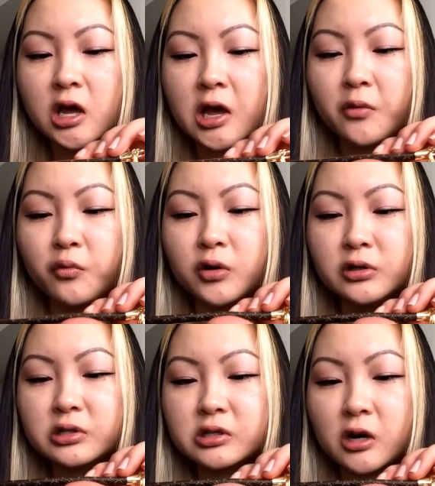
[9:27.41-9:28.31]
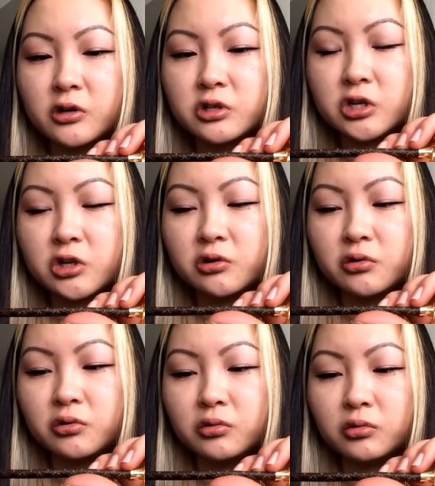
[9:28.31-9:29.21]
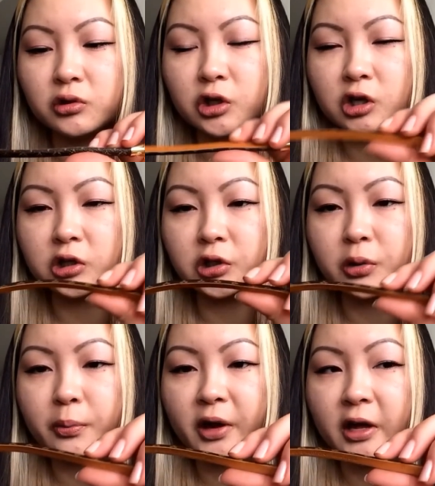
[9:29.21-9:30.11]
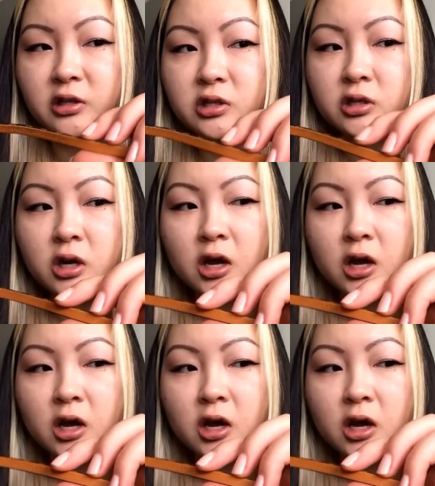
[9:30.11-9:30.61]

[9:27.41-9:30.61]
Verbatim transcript: it will start to look a little bit